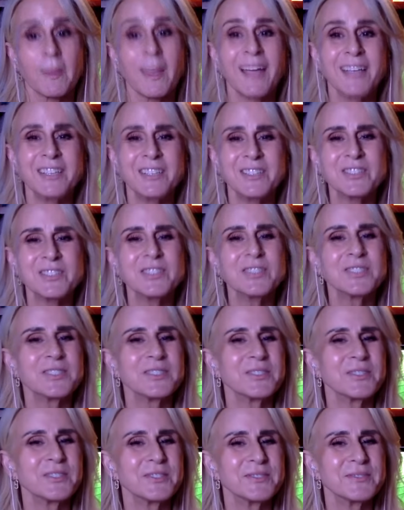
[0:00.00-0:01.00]
I used to
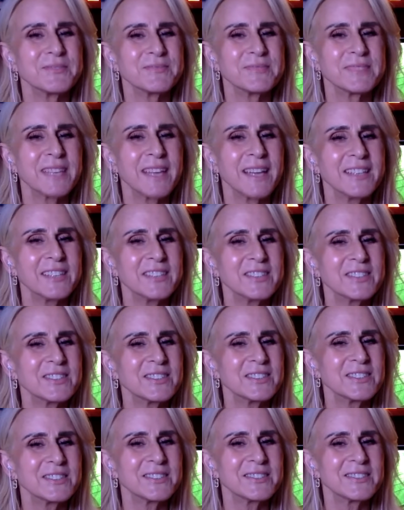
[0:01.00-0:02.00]
do
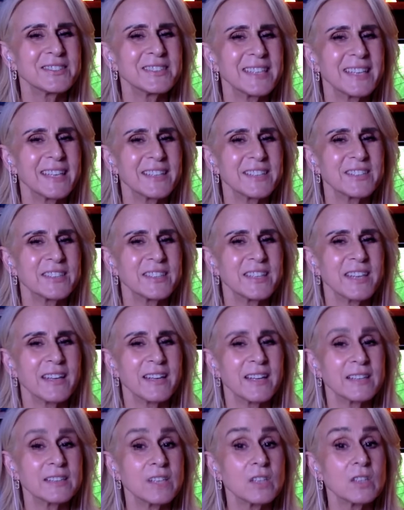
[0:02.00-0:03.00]

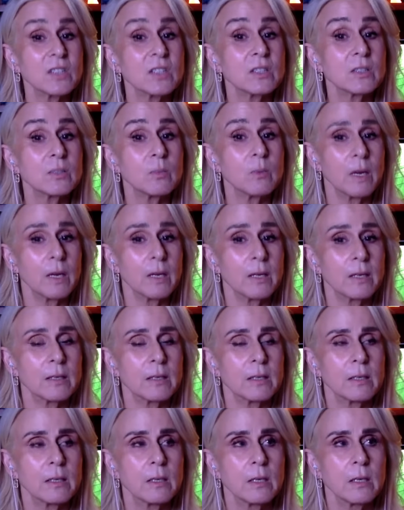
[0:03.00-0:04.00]
DHEA. That's a good
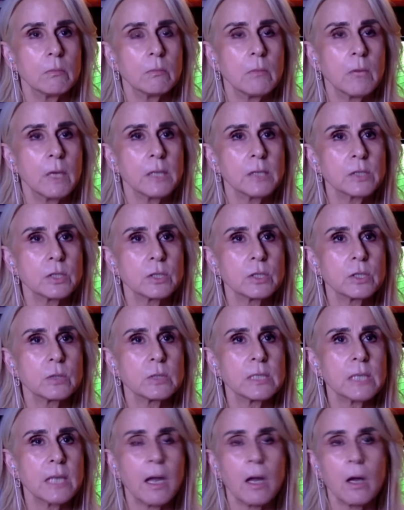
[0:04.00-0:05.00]
one. I used to
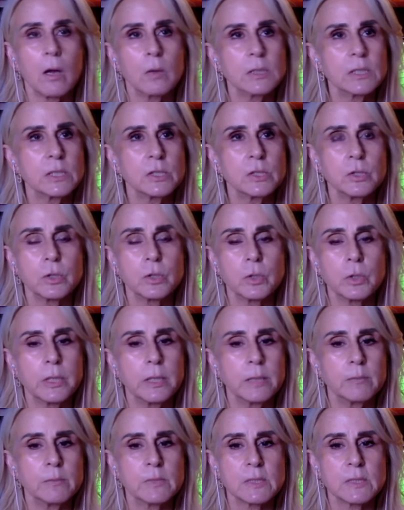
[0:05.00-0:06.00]
do it. I always do
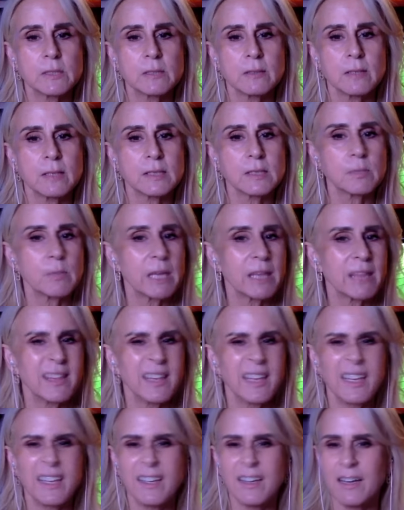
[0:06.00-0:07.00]
creams. That's my
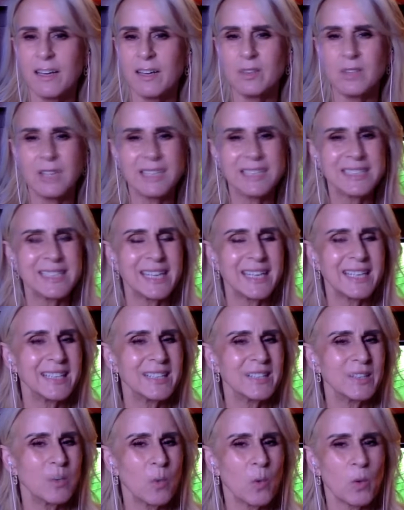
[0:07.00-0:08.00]
thing. I don't like
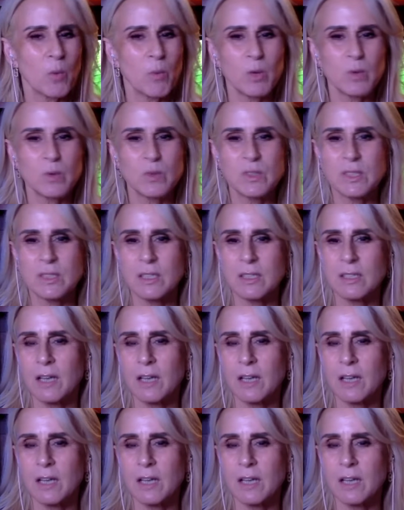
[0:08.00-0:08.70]
taking hormones